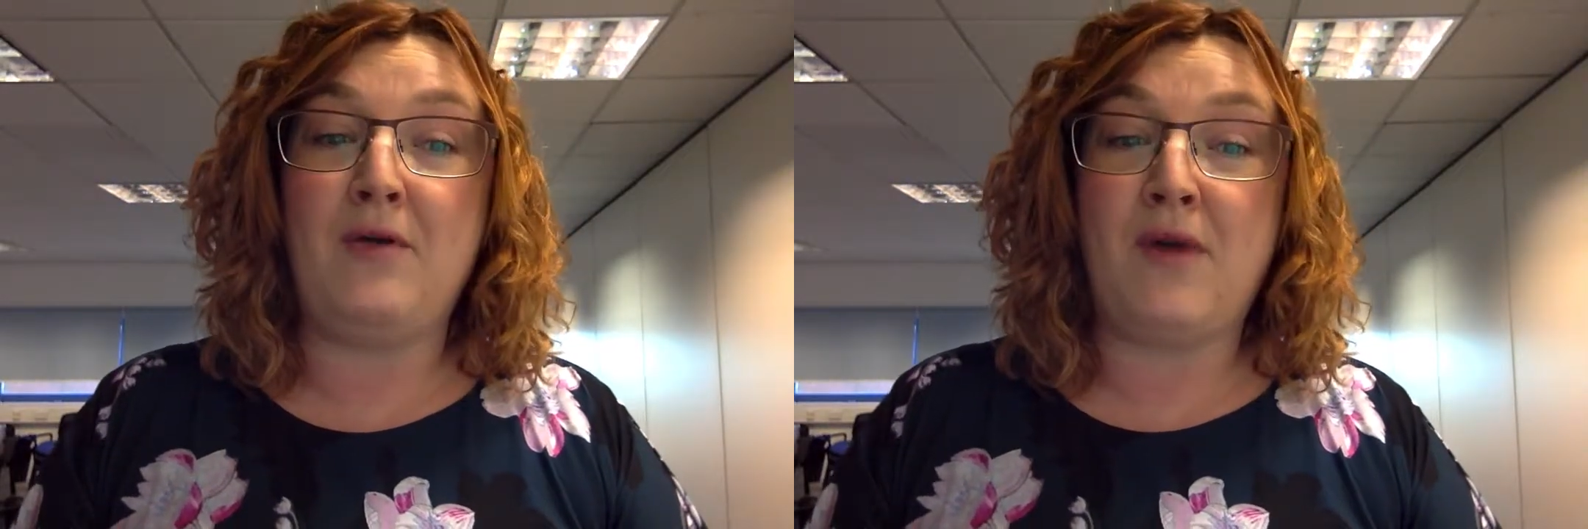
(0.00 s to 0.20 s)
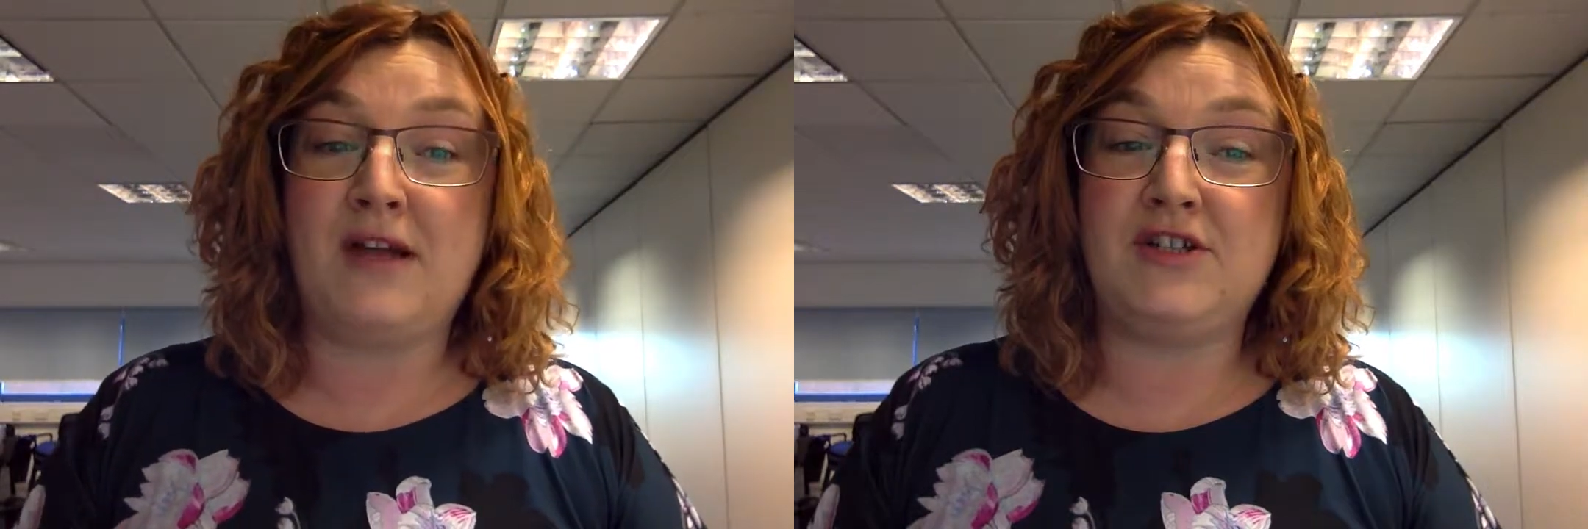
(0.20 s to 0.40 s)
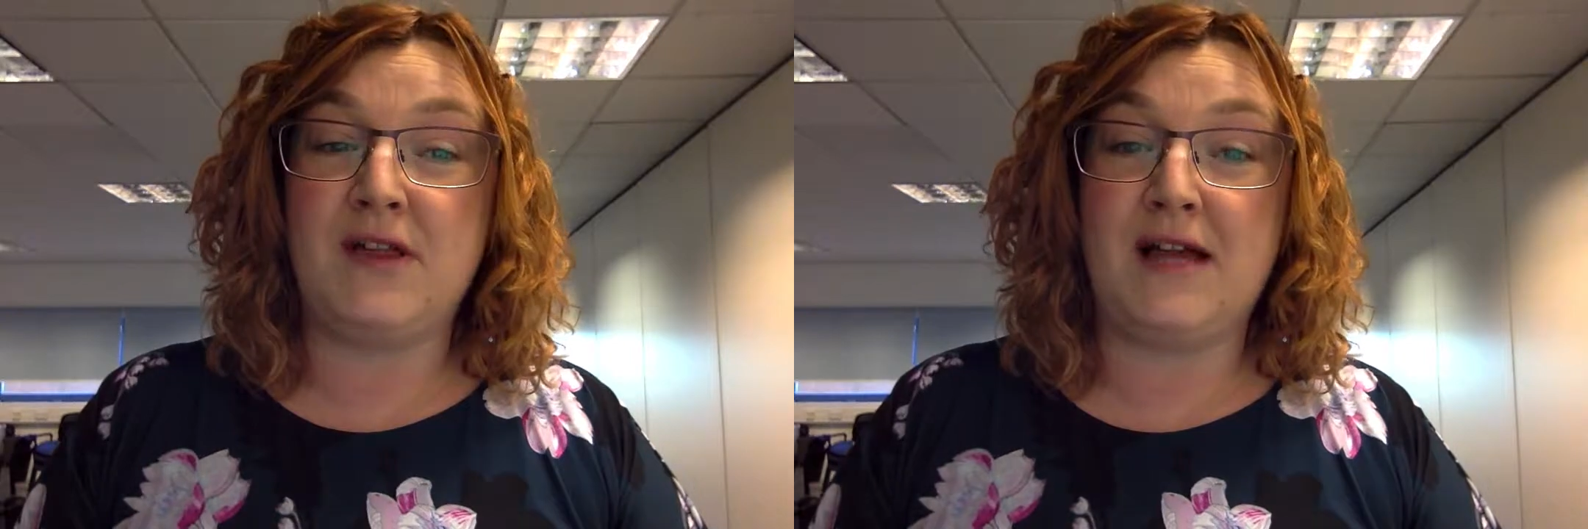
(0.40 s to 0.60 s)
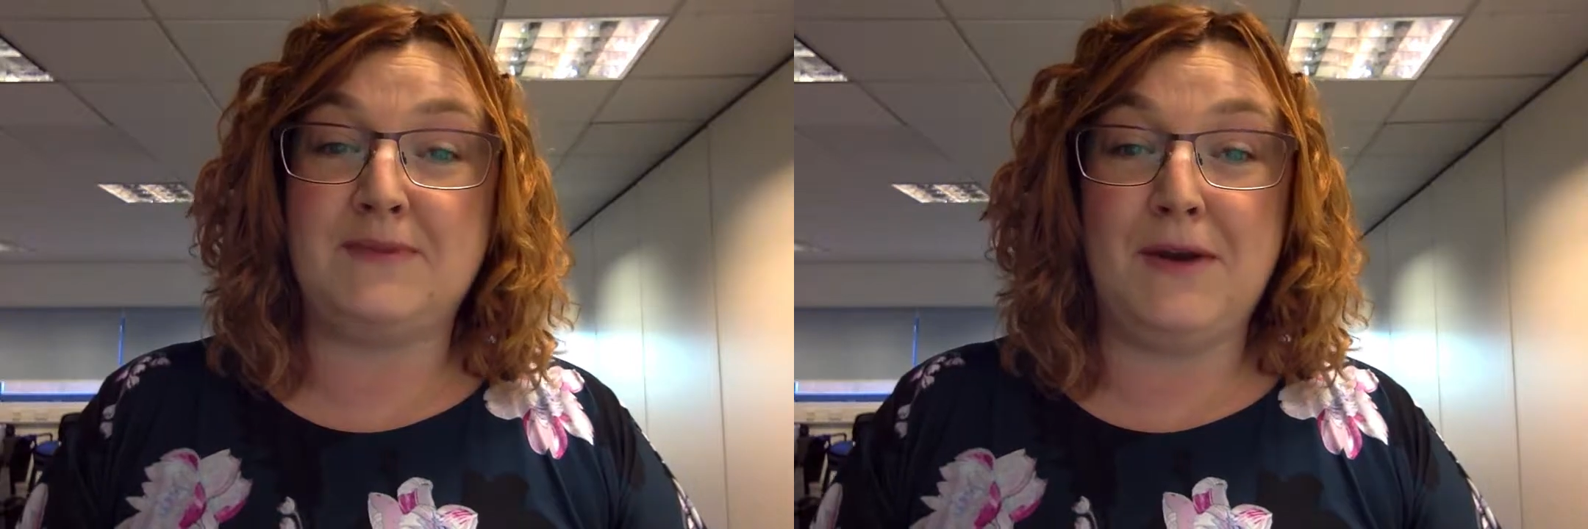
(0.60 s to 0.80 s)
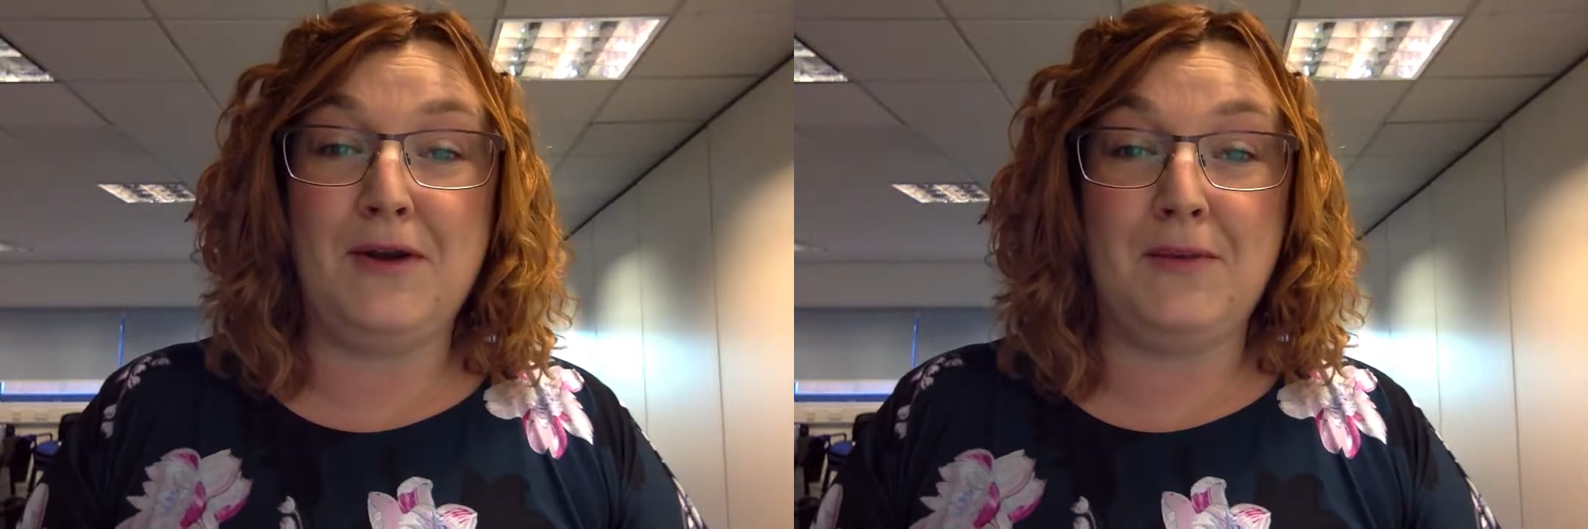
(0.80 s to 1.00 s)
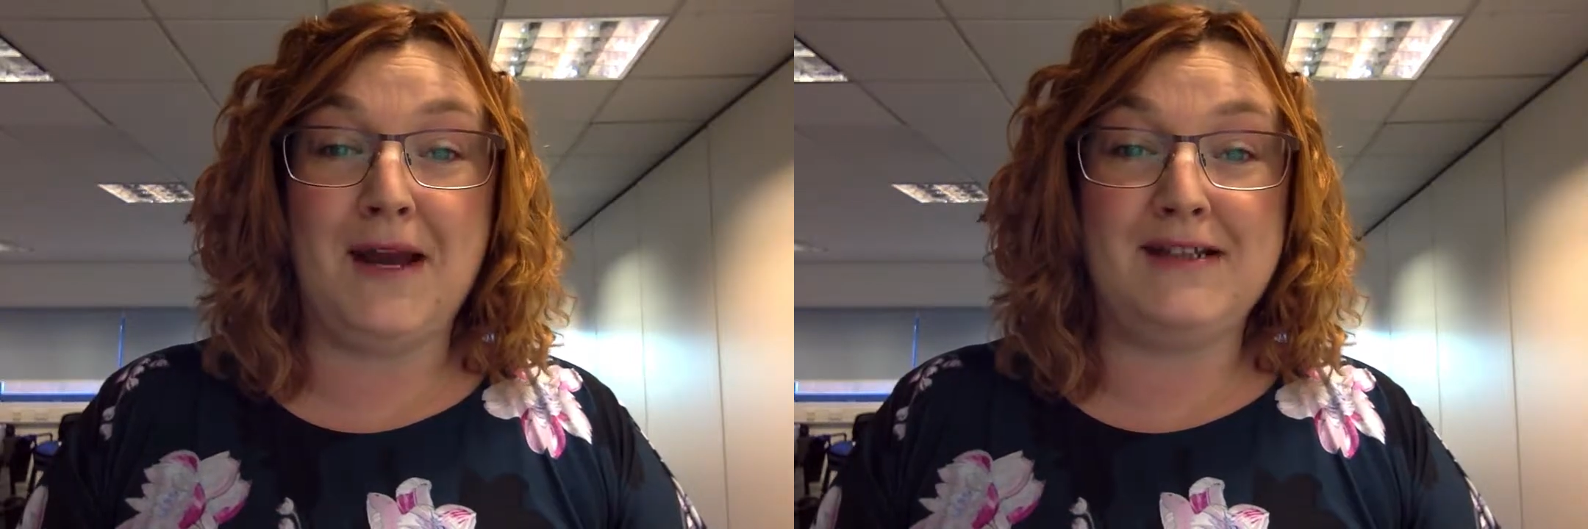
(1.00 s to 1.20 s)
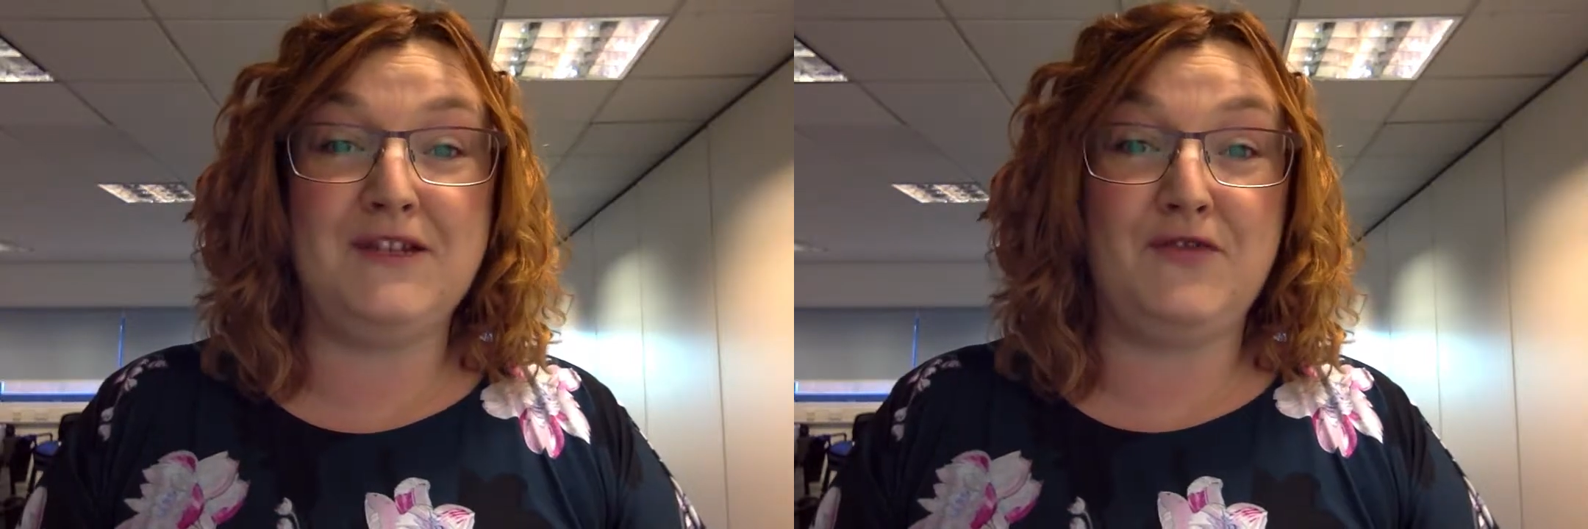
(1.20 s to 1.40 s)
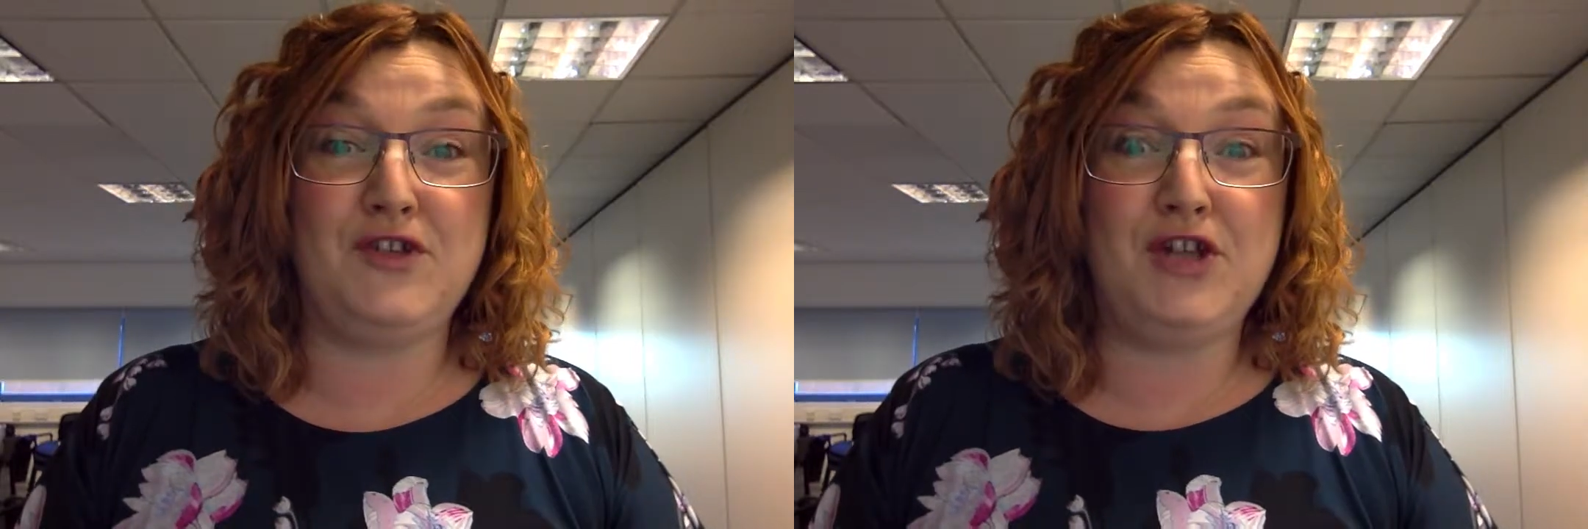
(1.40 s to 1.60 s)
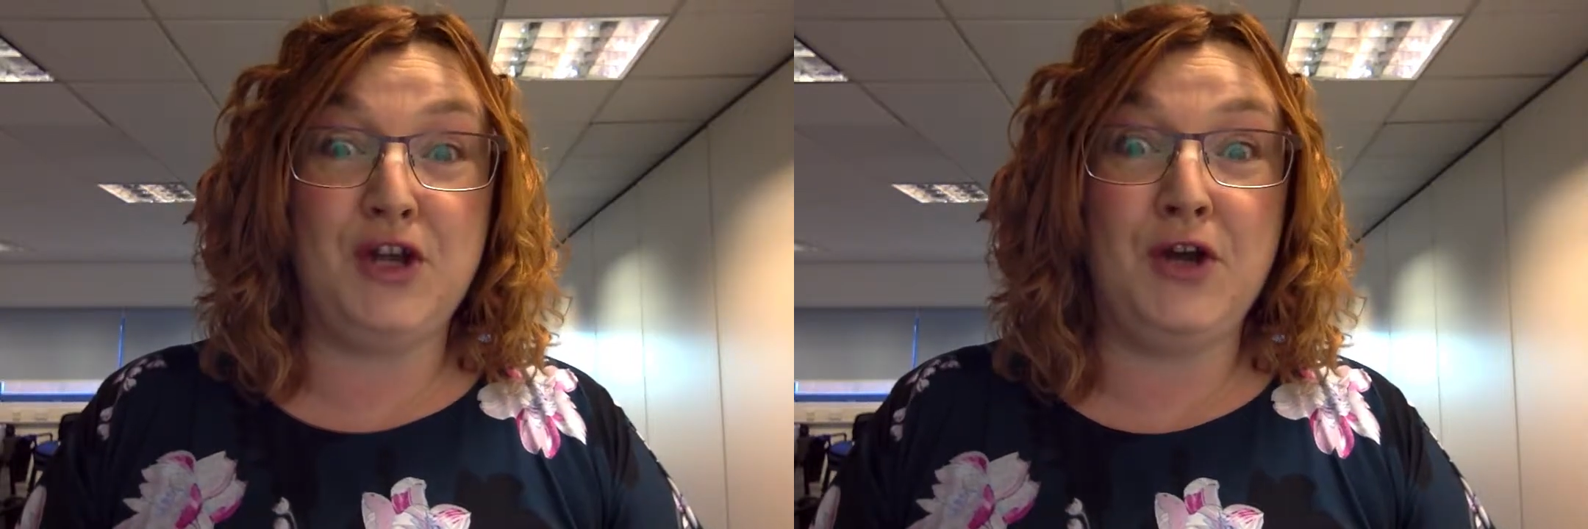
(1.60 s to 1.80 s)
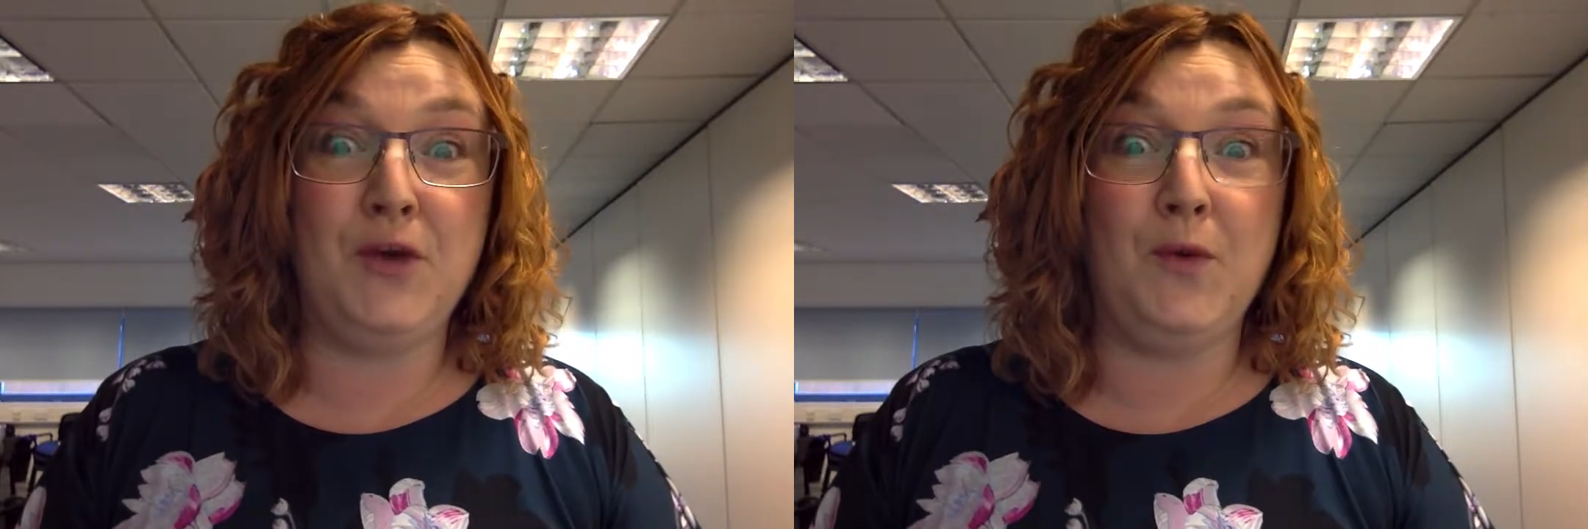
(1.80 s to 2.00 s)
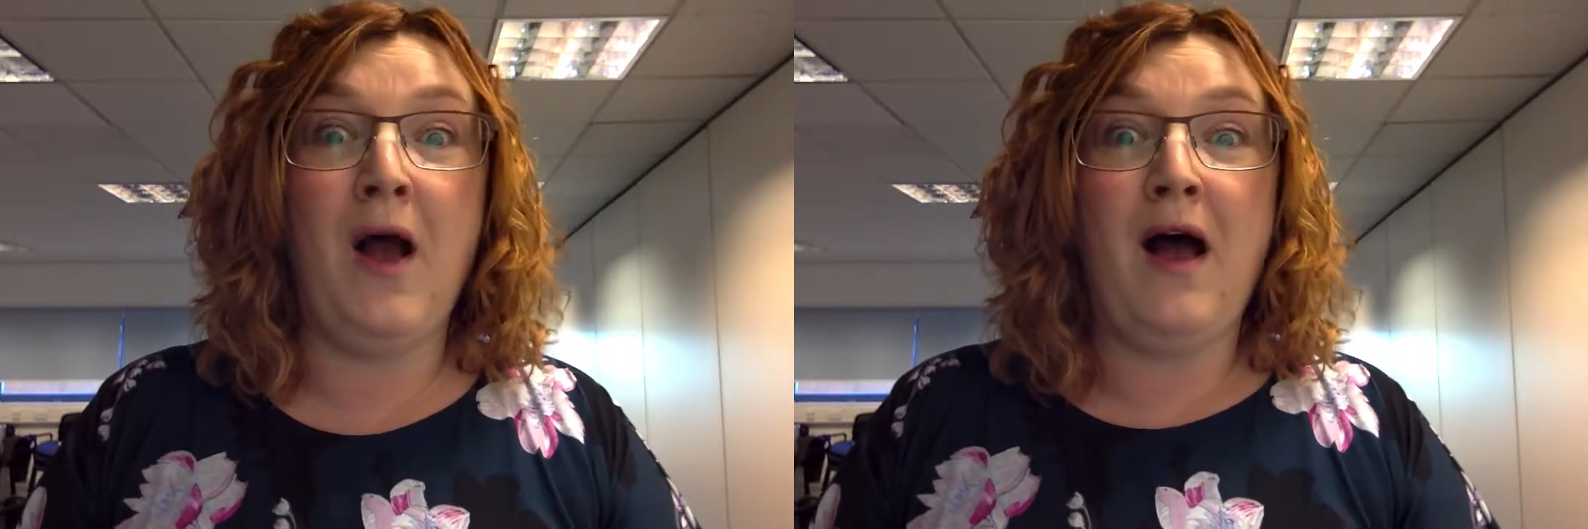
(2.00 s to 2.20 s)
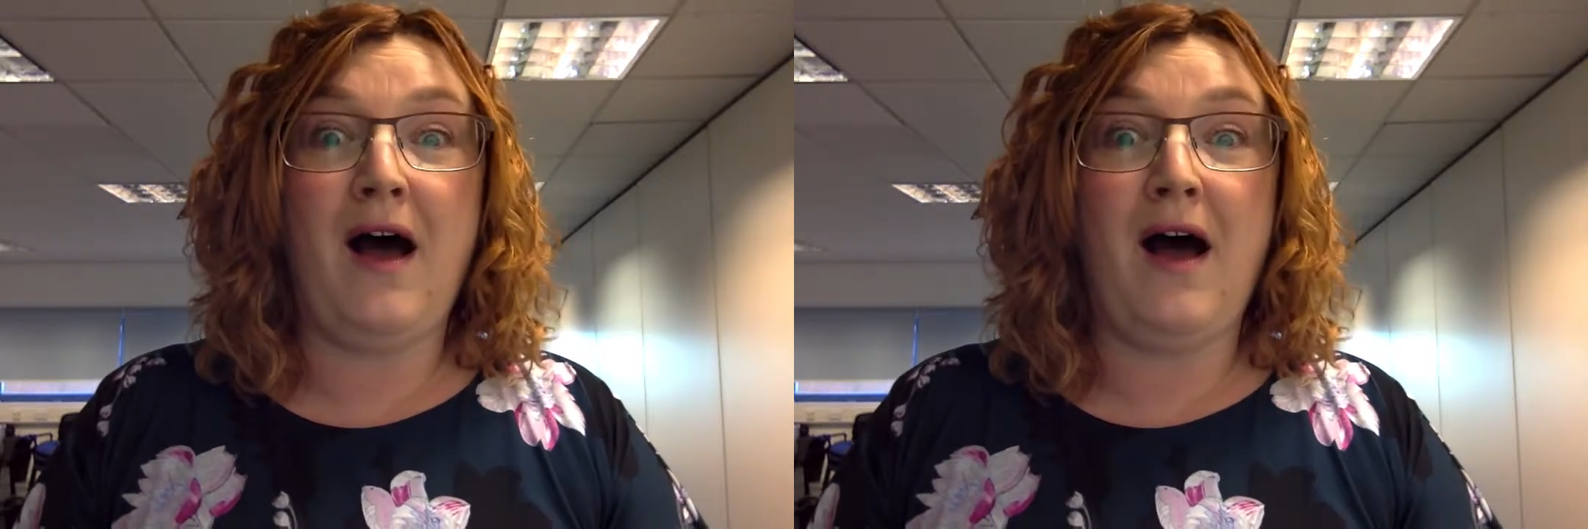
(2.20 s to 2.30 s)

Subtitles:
Rachel has been nominated for two